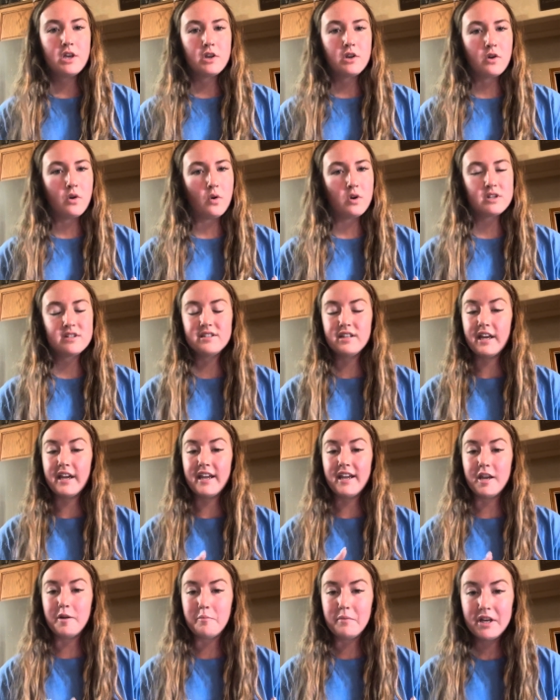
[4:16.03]
Coors
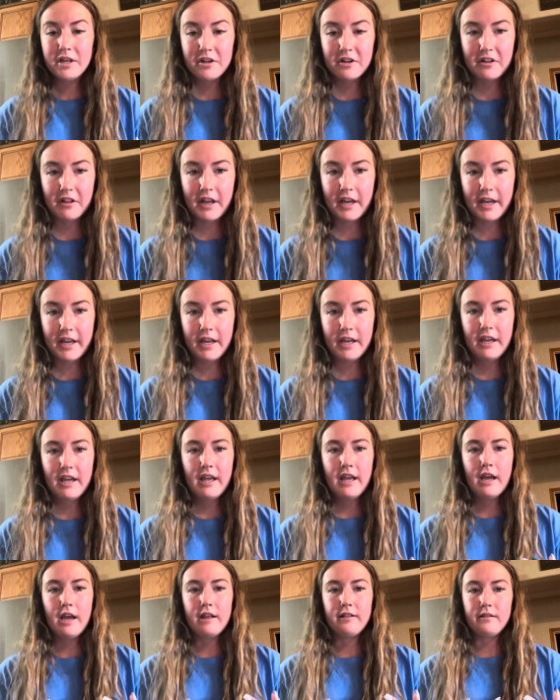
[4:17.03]
Light and Miller Lite
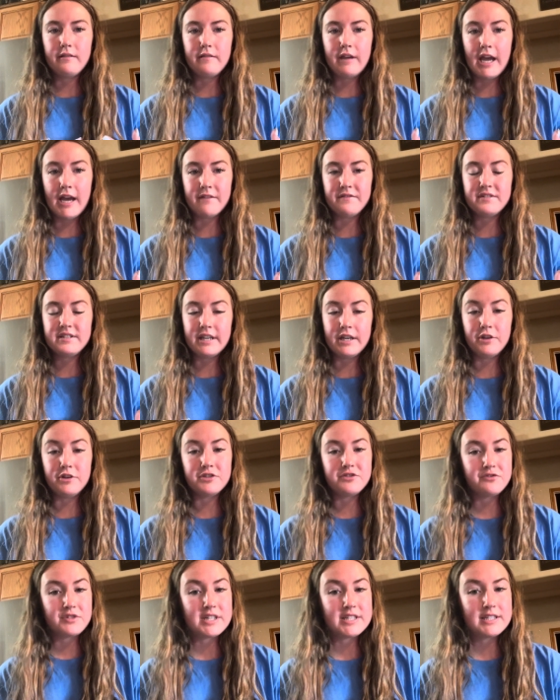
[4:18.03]
have
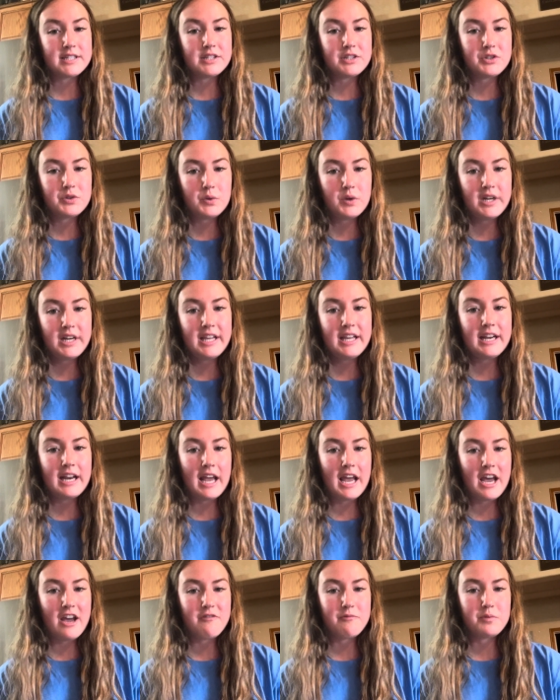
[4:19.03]
sales risen
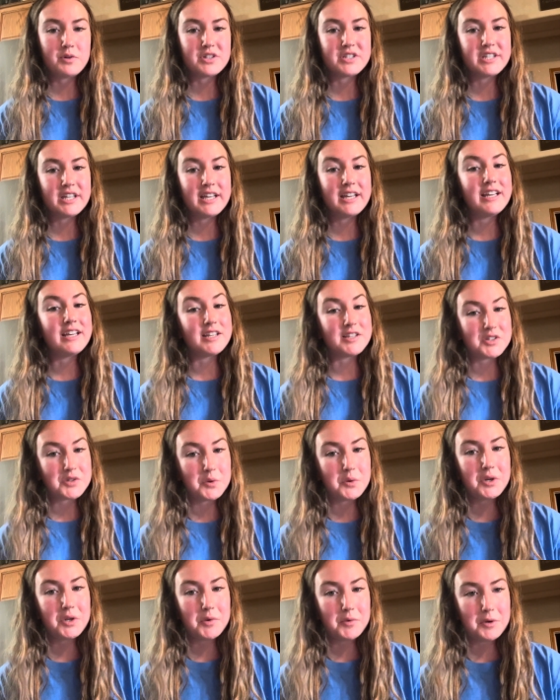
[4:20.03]
20.5% and
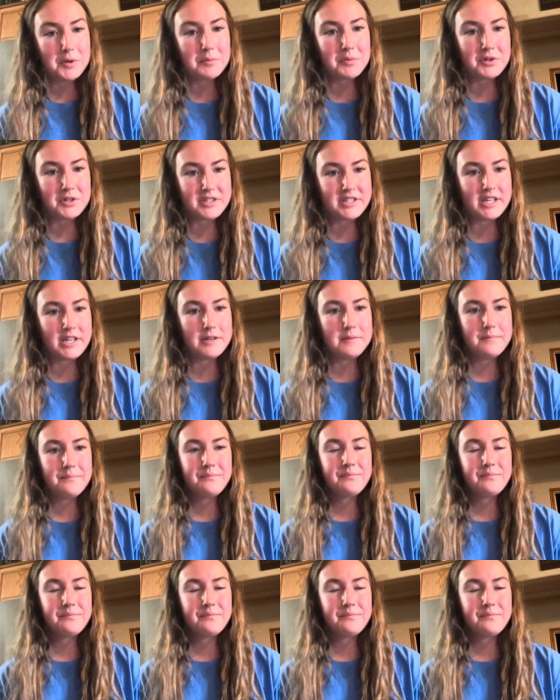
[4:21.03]
21%.